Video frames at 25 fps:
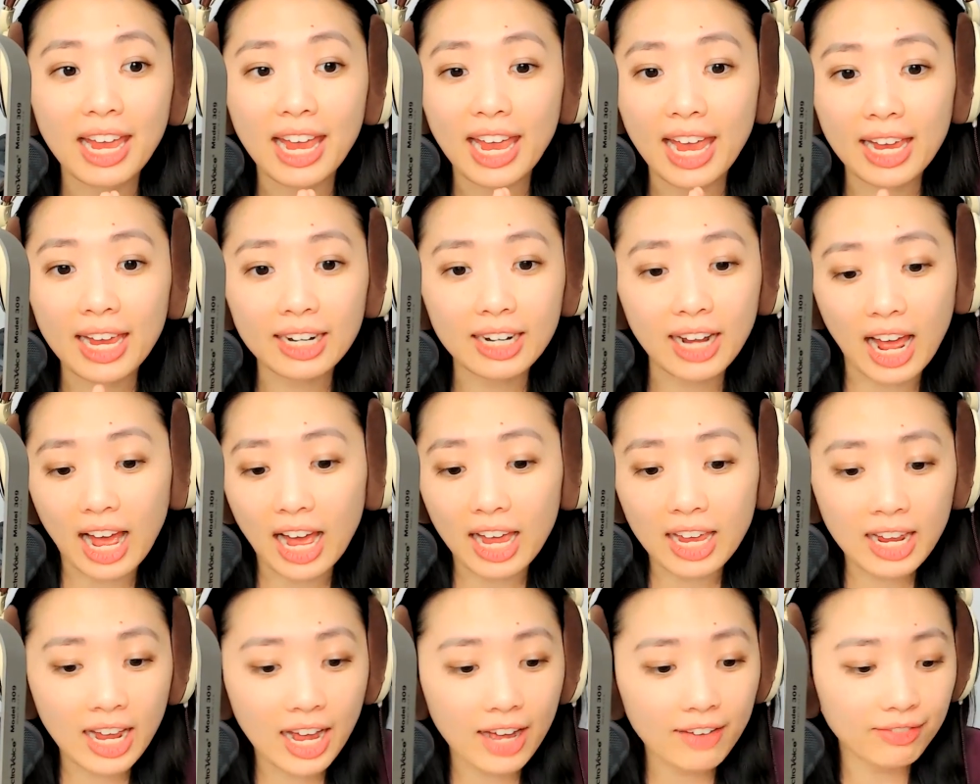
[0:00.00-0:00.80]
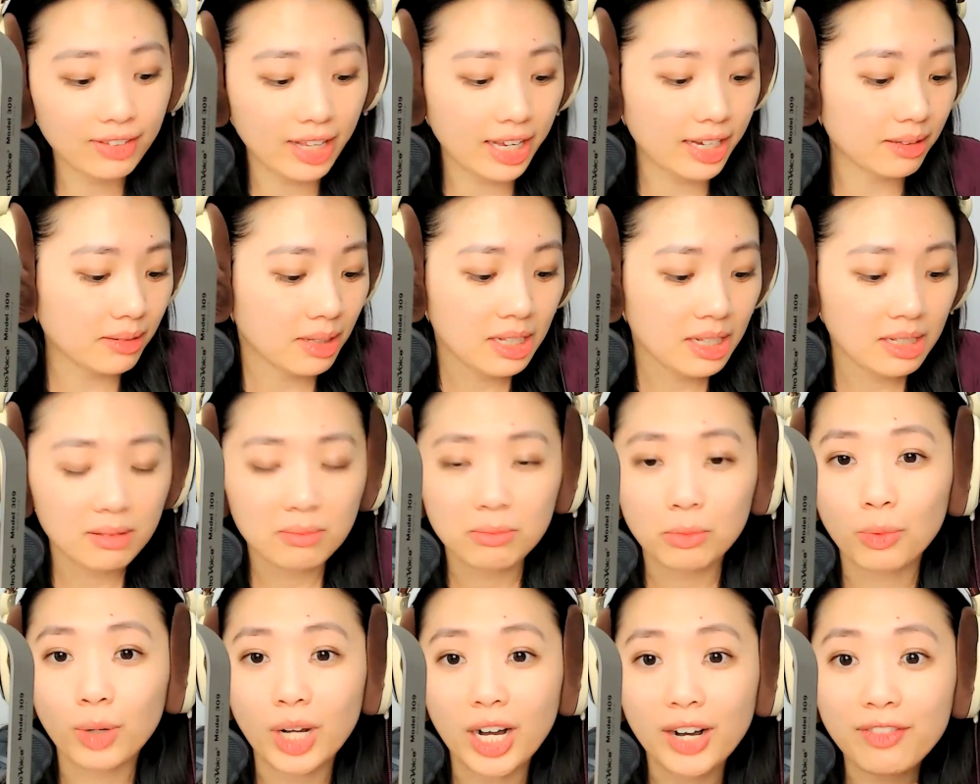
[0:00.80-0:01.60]
And I have like
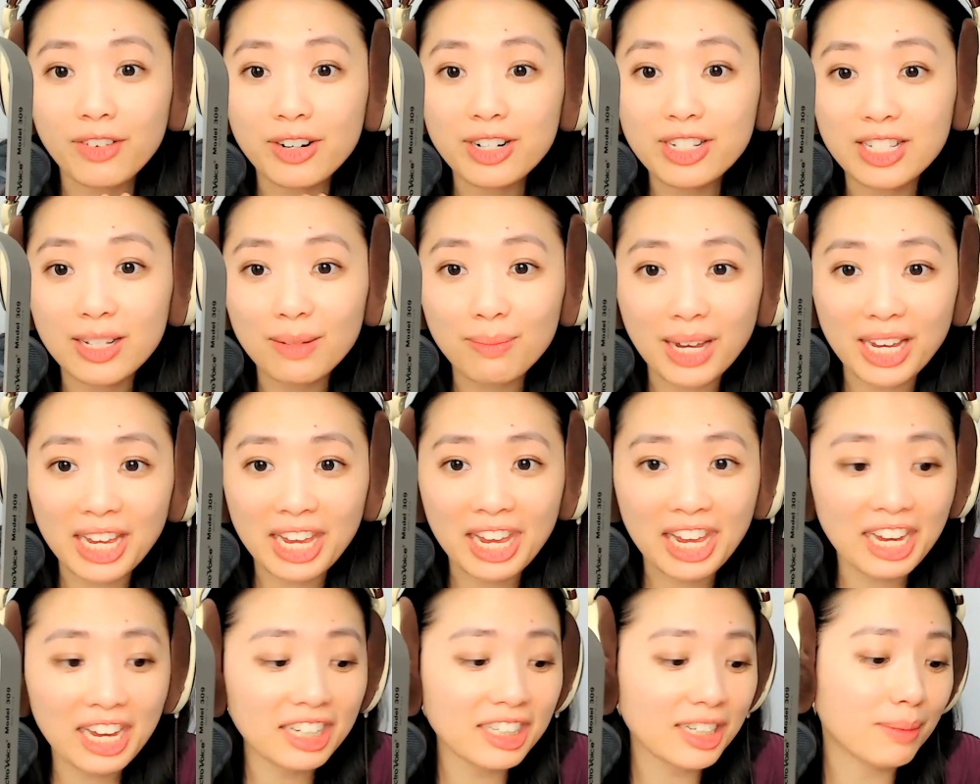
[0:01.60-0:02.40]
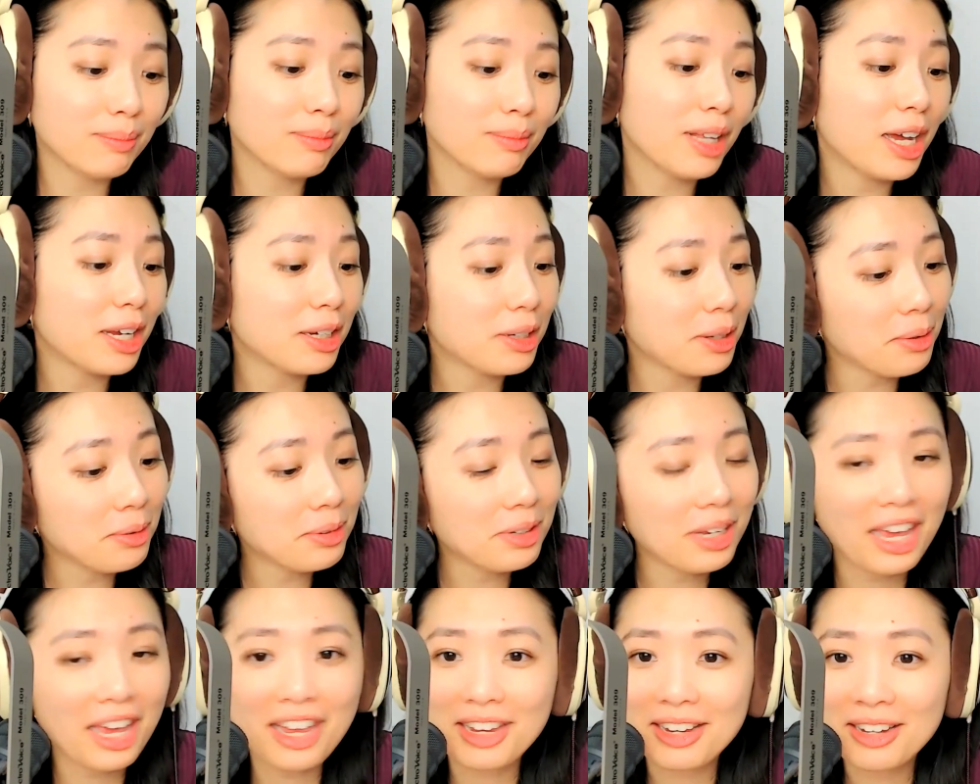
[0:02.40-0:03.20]
whatever is in my hand, I'm like,
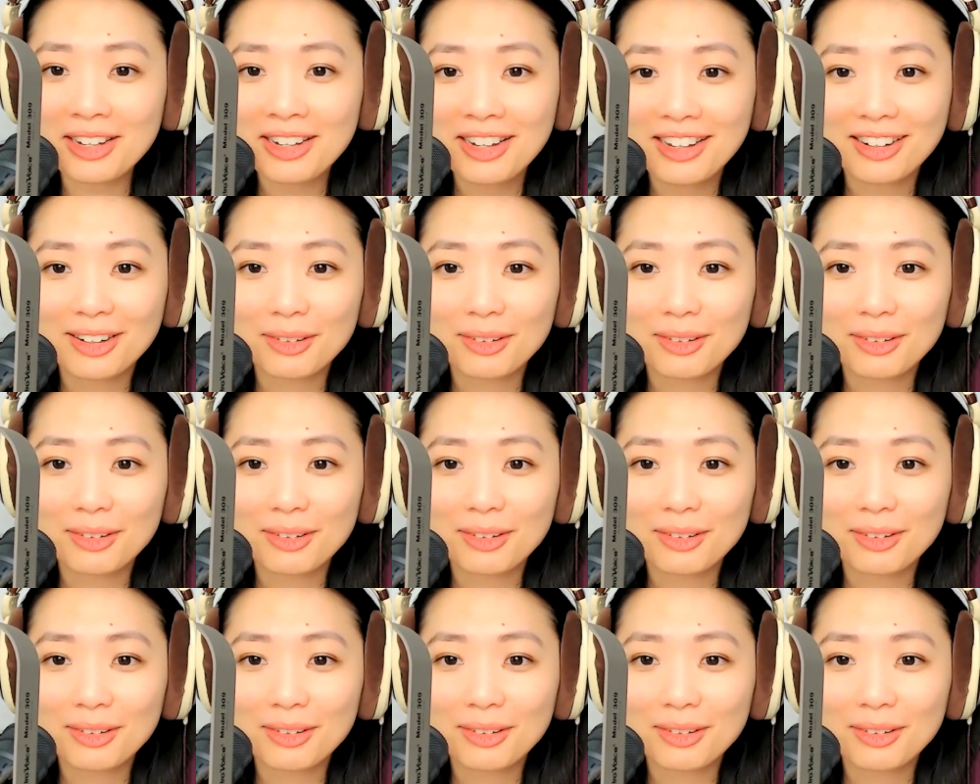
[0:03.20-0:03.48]
okay,